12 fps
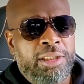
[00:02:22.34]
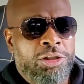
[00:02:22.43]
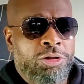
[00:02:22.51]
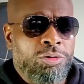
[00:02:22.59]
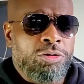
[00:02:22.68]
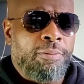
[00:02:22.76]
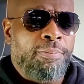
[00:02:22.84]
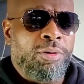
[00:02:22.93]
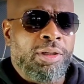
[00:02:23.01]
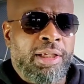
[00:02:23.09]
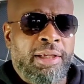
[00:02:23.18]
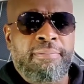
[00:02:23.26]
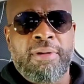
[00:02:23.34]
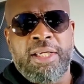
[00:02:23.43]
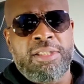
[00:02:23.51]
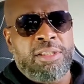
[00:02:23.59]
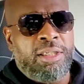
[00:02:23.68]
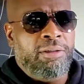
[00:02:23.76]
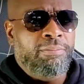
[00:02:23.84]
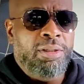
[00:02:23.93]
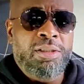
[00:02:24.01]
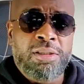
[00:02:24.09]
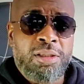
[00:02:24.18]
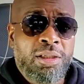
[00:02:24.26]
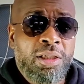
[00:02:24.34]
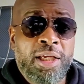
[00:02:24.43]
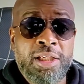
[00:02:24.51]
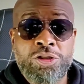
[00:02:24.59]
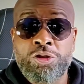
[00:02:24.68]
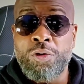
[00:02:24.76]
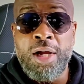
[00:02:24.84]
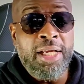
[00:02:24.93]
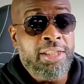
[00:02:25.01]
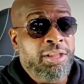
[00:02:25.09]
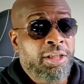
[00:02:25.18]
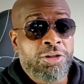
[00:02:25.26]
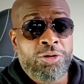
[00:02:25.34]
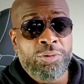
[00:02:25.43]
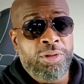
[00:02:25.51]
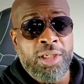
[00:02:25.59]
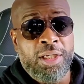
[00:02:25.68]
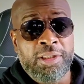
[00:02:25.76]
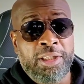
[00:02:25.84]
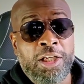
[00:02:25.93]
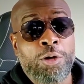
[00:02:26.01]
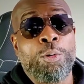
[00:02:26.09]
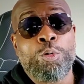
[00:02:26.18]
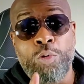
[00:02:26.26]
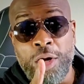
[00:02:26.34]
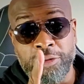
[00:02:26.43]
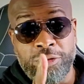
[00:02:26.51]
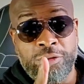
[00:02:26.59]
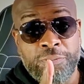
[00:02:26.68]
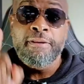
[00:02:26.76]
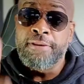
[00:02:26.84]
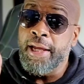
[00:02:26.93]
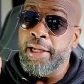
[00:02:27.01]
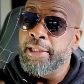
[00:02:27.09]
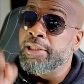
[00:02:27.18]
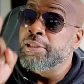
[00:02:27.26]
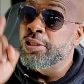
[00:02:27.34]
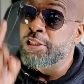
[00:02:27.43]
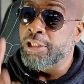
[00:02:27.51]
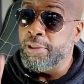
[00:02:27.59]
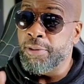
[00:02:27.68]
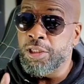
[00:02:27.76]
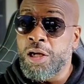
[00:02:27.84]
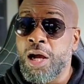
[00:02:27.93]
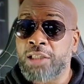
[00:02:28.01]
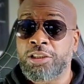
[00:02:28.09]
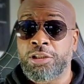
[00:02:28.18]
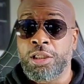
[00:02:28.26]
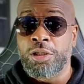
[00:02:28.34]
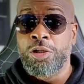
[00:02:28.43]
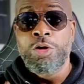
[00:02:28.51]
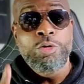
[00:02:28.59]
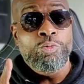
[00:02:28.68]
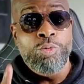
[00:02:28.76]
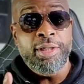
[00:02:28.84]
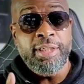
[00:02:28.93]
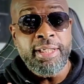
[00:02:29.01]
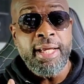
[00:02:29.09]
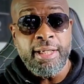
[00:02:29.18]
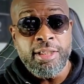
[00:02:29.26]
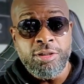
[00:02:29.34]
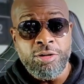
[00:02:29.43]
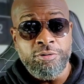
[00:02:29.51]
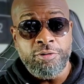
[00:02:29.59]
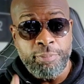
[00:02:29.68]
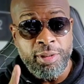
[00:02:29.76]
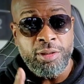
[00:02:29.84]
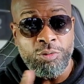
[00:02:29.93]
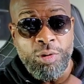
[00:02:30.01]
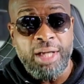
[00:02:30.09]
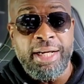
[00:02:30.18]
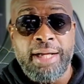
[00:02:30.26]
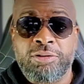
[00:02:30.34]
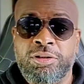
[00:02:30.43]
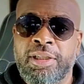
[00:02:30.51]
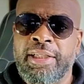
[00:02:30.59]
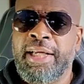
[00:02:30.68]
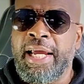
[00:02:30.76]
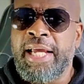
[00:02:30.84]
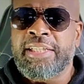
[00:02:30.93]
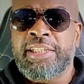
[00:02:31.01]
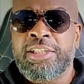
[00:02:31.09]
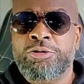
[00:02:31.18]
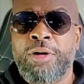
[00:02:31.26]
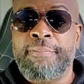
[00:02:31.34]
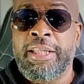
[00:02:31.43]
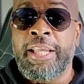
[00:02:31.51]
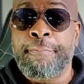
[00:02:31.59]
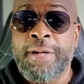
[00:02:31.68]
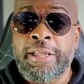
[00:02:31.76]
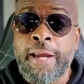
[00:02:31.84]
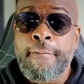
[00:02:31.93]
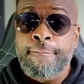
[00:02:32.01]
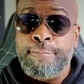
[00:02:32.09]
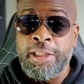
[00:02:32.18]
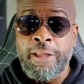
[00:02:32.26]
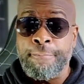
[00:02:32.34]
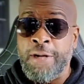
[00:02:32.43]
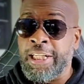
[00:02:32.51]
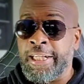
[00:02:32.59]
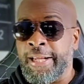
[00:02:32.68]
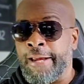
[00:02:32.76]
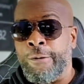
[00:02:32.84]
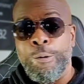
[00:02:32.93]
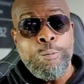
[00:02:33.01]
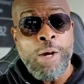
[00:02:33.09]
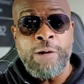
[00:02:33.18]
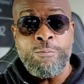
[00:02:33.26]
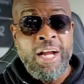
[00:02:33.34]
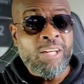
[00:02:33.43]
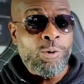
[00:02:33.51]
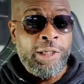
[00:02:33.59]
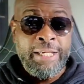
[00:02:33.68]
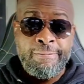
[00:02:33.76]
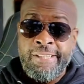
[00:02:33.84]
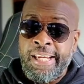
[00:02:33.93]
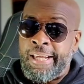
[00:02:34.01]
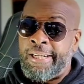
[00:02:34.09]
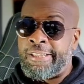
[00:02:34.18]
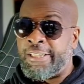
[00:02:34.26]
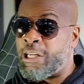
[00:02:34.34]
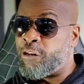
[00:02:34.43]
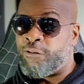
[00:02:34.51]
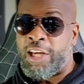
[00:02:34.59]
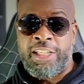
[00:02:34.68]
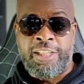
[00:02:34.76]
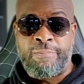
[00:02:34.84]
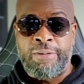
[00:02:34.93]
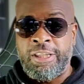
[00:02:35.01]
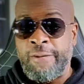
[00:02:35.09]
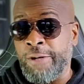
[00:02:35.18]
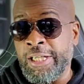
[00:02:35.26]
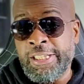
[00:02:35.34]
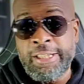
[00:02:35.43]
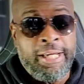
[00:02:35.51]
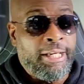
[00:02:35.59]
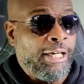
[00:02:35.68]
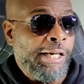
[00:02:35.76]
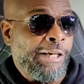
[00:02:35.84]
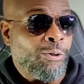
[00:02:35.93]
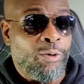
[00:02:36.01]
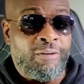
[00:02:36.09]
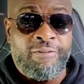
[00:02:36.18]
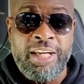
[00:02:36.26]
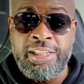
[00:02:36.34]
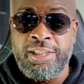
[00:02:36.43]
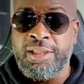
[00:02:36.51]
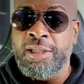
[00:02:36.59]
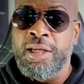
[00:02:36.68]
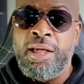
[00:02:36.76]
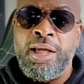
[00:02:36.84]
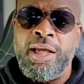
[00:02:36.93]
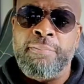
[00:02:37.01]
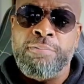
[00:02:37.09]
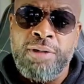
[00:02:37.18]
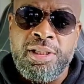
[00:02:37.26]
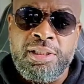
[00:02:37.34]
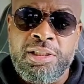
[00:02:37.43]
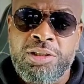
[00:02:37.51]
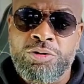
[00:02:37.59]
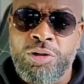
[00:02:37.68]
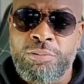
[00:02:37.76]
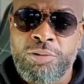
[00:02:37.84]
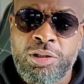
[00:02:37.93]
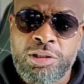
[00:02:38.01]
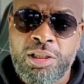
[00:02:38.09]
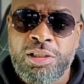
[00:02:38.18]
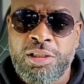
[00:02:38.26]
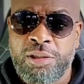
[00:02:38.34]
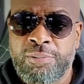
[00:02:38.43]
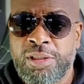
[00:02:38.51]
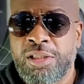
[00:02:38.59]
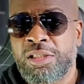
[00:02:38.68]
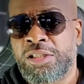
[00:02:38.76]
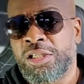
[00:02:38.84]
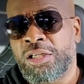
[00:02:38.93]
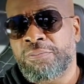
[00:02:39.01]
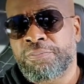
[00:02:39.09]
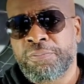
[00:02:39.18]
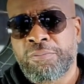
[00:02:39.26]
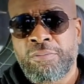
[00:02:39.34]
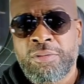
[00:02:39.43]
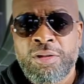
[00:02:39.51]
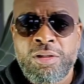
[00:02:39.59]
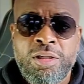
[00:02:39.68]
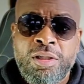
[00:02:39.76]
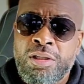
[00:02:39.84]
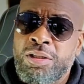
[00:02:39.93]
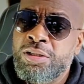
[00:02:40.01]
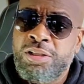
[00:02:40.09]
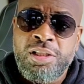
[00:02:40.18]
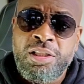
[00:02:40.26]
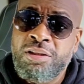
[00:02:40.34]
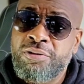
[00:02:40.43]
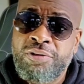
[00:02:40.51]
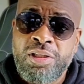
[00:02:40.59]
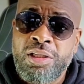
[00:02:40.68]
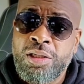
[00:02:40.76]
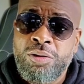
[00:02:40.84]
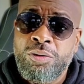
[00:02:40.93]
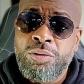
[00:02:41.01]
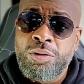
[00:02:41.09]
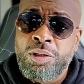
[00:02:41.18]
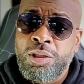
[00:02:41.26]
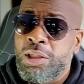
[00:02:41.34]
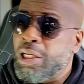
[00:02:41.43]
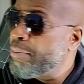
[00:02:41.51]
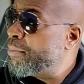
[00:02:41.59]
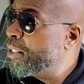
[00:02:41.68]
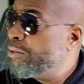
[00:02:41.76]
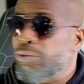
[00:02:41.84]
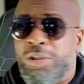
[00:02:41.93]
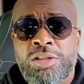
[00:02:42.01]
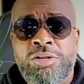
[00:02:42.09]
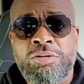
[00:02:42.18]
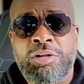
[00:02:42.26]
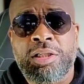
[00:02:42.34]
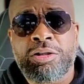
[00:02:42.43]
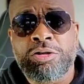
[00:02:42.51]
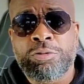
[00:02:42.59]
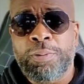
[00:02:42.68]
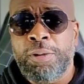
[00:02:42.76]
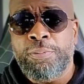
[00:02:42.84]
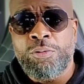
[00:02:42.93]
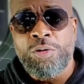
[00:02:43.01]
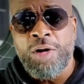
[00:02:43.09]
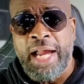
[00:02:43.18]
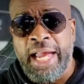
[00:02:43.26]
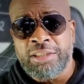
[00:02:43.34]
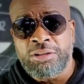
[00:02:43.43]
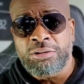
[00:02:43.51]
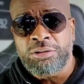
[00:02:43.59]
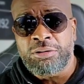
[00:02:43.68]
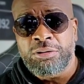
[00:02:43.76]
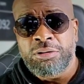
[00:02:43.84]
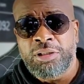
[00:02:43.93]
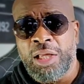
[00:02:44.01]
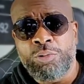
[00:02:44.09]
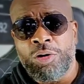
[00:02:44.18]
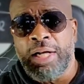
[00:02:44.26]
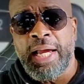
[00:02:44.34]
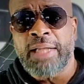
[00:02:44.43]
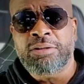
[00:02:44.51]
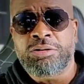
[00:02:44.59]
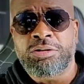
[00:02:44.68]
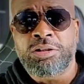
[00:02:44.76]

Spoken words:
shows up on MSNBC and tries to do the unthinkable, worse than Jim Acosta when he had the nerve to be in the White House and asking Trump, Mr. President, why you keep saying it's an invasion, Mr. President? It ain't no invasion. And President Trump looked at Jim and said, Jim, you seen the video? I mean, what did you think those people were, actors? They weren't actors,